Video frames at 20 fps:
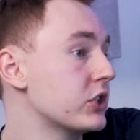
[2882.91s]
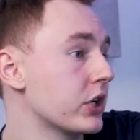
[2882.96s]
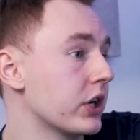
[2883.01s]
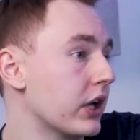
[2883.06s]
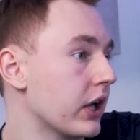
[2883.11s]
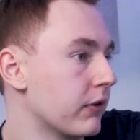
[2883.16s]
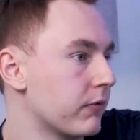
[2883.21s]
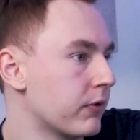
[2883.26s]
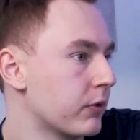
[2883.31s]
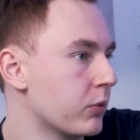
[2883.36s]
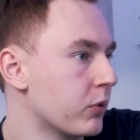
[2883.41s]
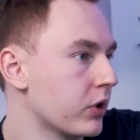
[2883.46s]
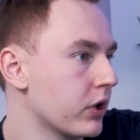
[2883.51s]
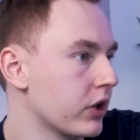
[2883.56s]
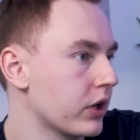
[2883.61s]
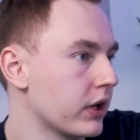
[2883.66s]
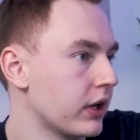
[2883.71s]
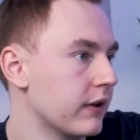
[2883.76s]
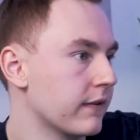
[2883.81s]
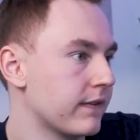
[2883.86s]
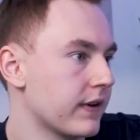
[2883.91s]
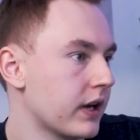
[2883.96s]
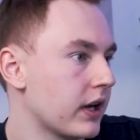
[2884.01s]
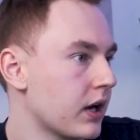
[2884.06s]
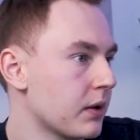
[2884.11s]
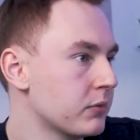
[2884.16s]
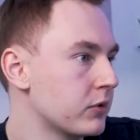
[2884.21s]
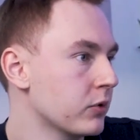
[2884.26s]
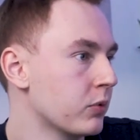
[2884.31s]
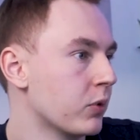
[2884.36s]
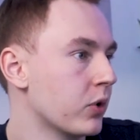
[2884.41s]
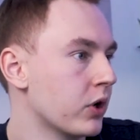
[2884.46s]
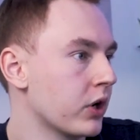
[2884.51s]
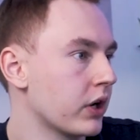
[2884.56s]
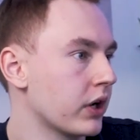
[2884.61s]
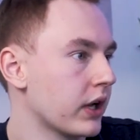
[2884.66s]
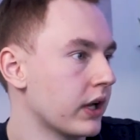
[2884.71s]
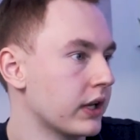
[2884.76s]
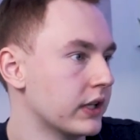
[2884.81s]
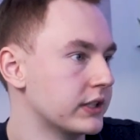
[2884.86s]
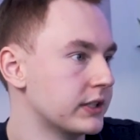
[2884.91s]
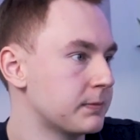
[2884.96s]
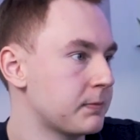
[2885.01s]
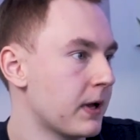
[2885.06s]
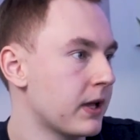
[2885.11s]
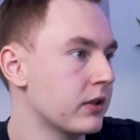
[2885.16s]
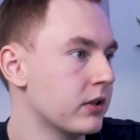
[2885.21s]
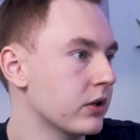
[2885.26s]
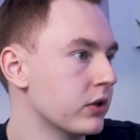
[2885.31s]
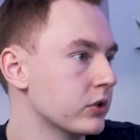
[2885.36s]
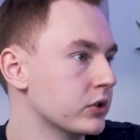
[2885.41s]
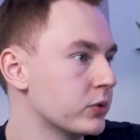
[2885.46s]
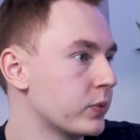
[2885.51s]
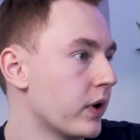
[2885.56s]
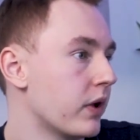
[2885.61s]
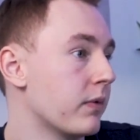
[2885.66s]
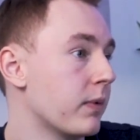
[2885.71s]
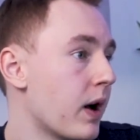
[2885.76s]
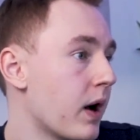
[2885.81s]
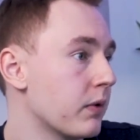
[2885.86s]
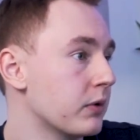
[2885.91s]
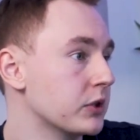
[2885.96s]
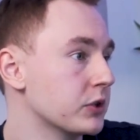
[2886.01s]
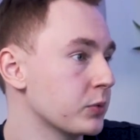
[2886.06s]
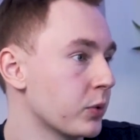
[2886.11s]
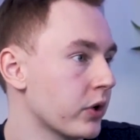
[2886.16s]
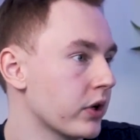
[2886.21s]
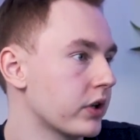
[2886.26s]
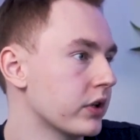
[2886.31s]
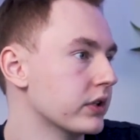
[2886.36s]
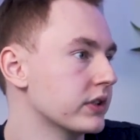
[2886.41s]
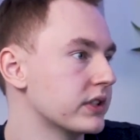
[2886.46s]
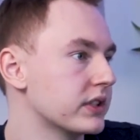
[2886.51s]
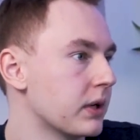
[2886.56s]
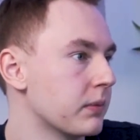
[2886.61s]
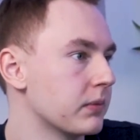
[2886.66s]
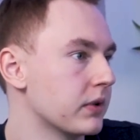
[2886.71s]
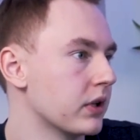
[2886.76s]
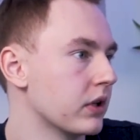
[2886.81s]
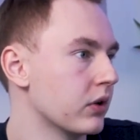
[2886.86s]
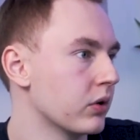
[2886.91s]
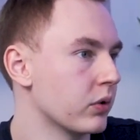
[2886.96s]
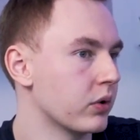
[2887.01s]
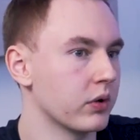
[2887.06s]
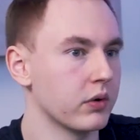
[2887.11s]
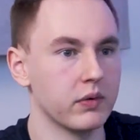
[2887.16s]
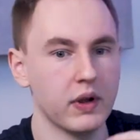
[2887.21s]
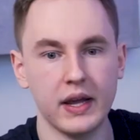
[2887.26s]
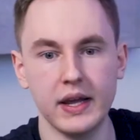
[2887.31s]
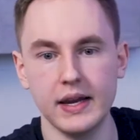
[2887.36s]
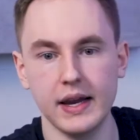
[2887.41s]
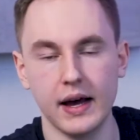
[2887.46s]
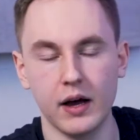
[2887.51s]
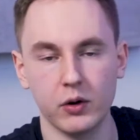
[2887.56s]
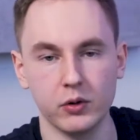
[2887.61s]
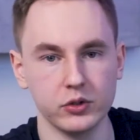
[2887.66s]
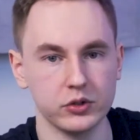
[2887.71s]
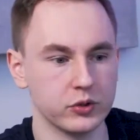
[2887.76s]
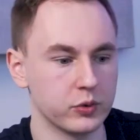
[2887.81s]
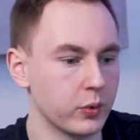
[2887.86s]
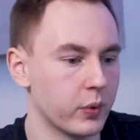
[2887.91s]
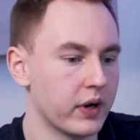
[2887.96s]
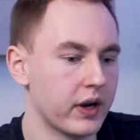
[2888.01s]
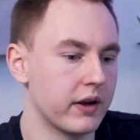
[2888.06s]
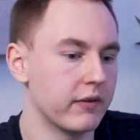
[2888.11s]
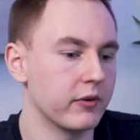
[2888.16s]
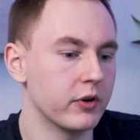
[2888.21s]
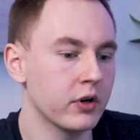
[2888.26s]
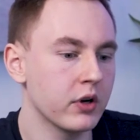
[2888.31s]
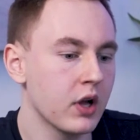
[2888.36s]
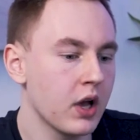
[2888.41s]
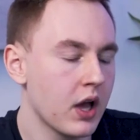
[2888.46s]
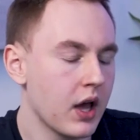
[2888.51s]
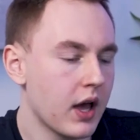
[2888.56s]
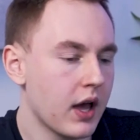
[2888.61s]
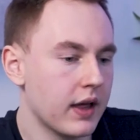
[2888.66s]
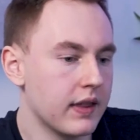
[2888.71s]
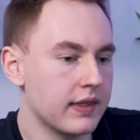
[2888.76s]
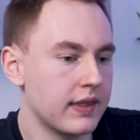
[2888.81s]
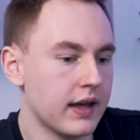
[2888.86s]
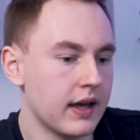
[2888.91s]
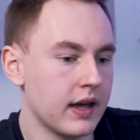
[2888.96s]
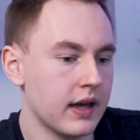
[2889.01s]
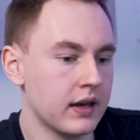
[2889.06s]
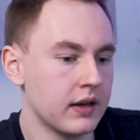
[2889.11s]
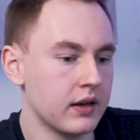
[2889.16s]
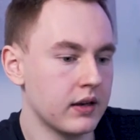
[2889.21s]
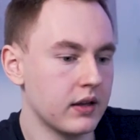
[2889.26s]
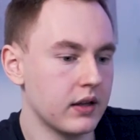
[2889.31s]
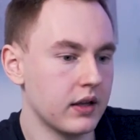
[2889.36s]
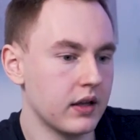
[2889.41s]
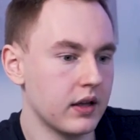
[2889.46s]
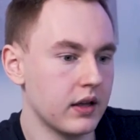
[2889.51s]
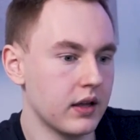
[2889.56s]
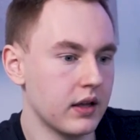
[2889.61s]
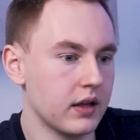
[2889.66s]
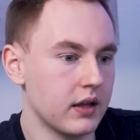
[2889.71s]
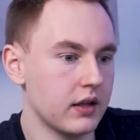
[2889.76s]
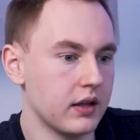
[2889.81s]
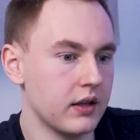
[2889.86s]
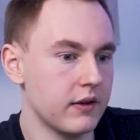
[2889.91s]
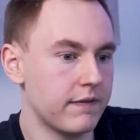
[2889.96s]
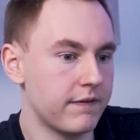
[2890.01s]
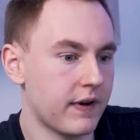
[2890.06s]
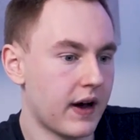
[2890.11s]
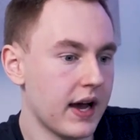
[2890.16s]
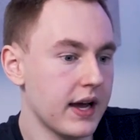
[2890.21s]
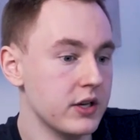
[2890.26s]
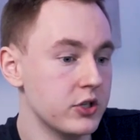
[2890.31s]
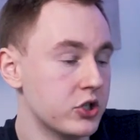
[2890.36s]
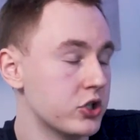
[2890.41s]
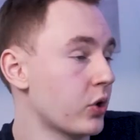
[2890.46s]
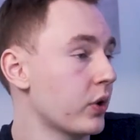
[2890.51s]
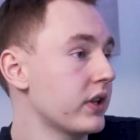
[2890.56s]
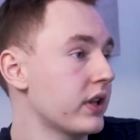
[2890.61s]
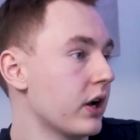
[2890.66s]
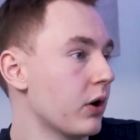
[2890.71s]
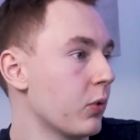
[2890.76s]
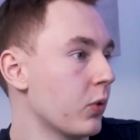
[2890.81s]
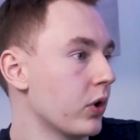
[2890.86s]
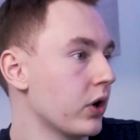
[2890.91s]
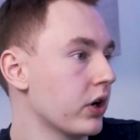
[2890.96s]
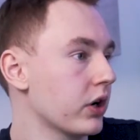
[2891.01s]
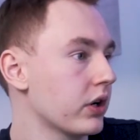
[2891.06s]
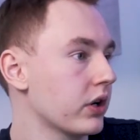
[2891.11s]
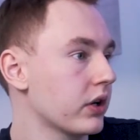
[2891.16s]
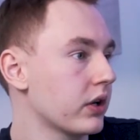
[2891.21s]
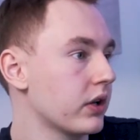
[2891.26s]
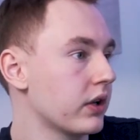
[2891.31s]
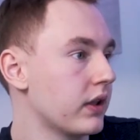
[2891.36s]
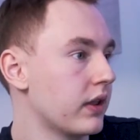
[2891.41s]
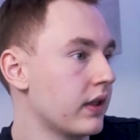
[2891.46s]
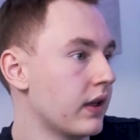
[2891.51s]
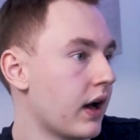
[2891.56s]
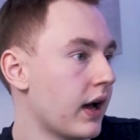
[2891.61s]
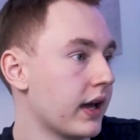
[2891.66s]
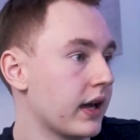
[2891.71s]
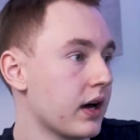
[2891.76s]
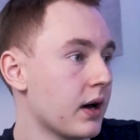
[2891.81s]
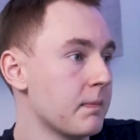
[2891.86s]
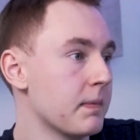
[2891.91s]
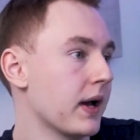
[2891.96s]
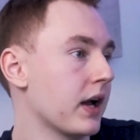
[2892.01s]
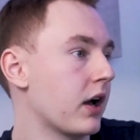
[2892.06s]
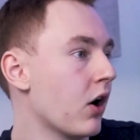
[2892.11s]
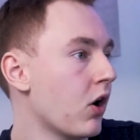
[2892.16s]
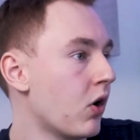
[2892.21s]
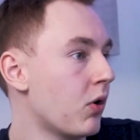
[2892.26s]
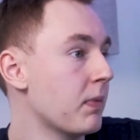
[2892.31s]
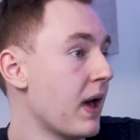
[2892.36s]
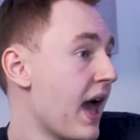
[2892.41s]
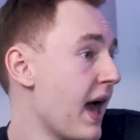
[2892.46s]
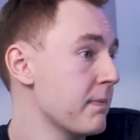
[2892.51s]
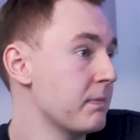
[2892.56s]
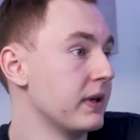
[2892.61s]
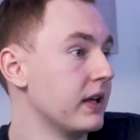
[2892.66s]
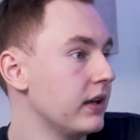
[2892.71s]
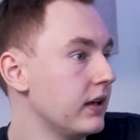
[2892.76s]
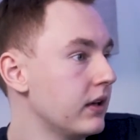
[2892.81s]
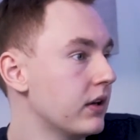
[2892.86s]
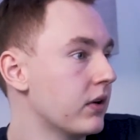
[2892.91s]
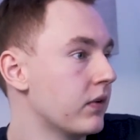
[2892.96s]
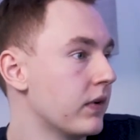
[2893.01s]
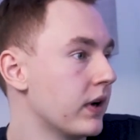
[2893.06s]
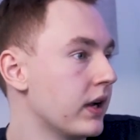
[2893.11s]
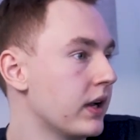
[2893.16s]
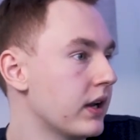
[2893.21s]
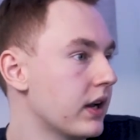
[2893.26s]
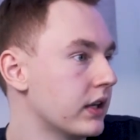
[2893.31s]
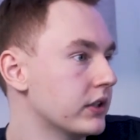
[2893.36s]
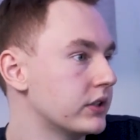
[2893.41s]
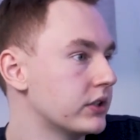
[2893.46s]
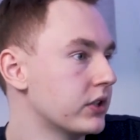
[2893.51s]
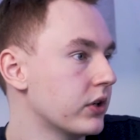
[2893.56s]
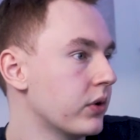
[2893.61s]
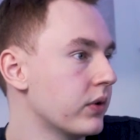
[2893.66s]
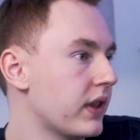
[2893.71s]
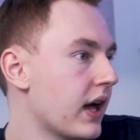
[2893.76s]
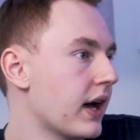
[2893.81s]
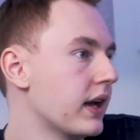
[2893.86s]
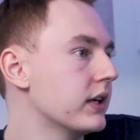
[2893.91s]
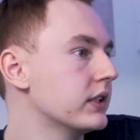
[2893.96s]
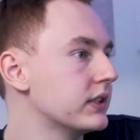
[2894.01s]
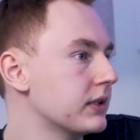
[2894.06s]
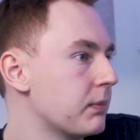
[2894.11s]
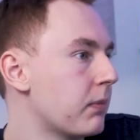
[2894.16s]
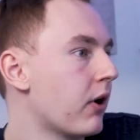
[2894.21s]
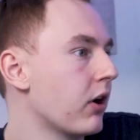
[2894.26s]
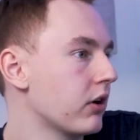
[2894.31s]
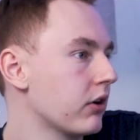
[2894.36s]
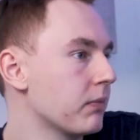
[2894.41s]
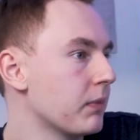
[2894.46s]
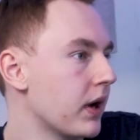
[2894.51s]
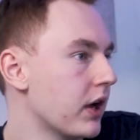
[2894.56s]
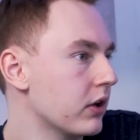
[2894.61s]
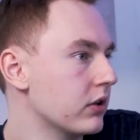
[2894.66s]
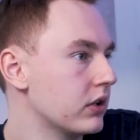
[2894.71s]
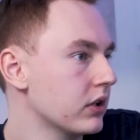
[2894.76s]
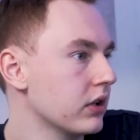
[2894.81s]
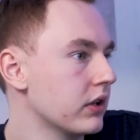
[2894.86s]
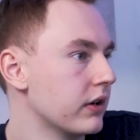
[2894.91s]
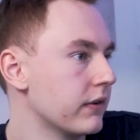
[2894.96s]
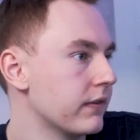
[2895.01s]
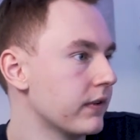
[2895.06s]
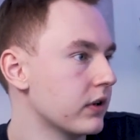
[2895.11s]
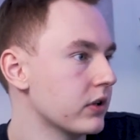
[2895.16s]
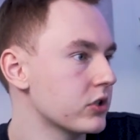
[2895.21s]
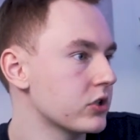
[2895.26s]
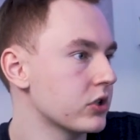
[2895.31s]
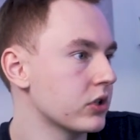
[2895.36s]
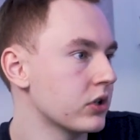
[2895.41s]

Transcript: I get from work. If I come to work and I spend those 12 hours working on something, or 8 hours or whatever, then if I enjoy that work, I come back home happy, right? And so that is a part of my utility function.